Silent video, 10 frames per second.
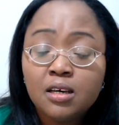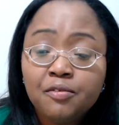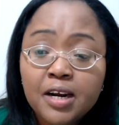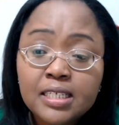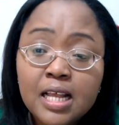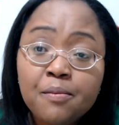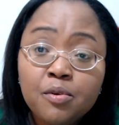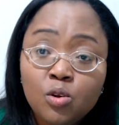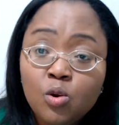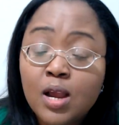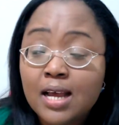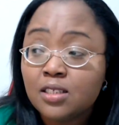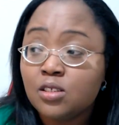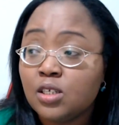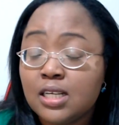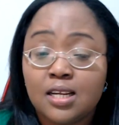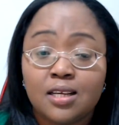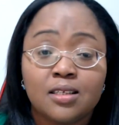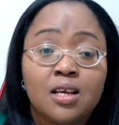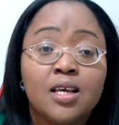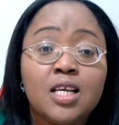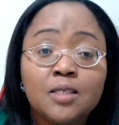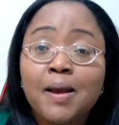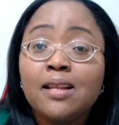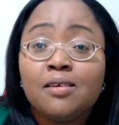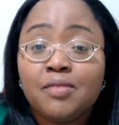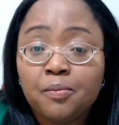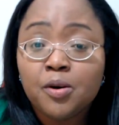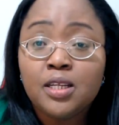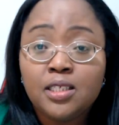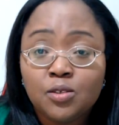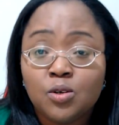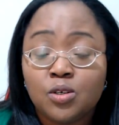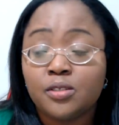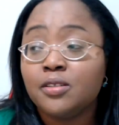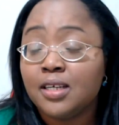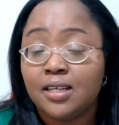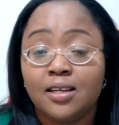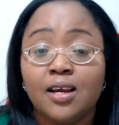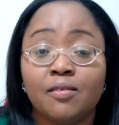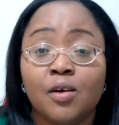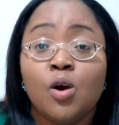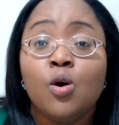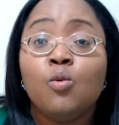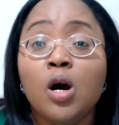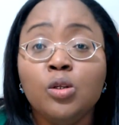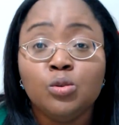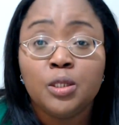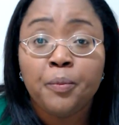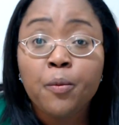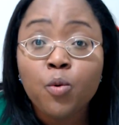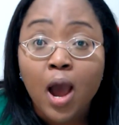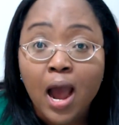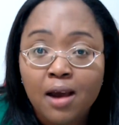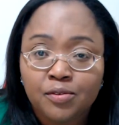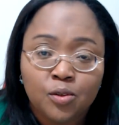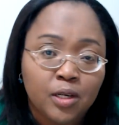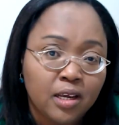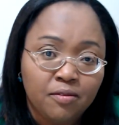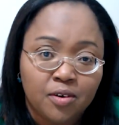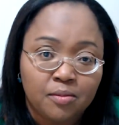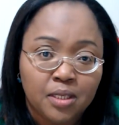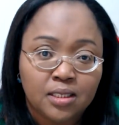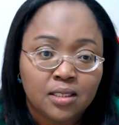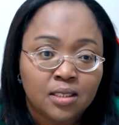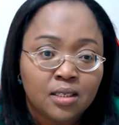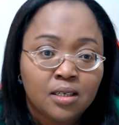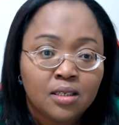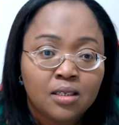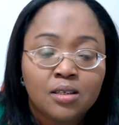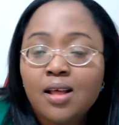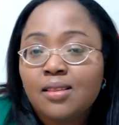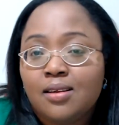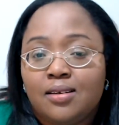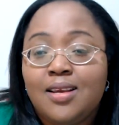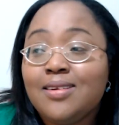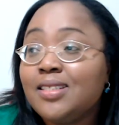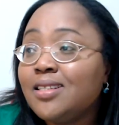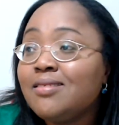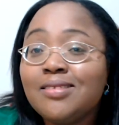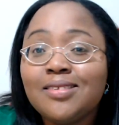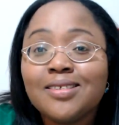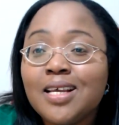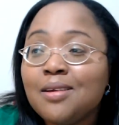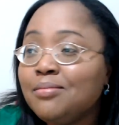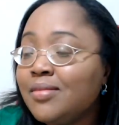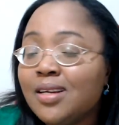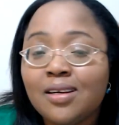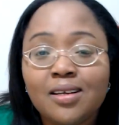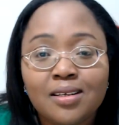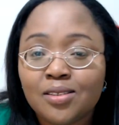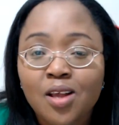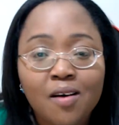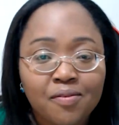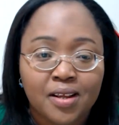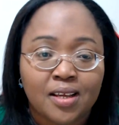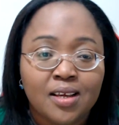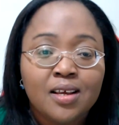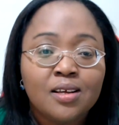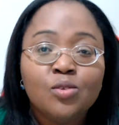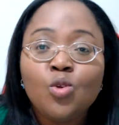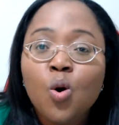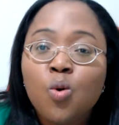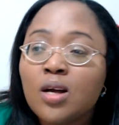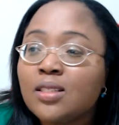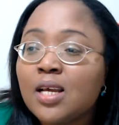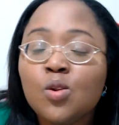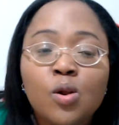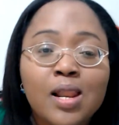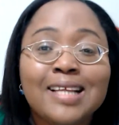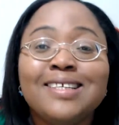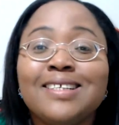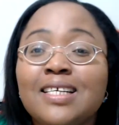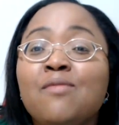For example, you look at the Northerners. In spite of the political control that they have, what do the people have to gain from it? Nothing. It's still the same suffering. No water, no like this.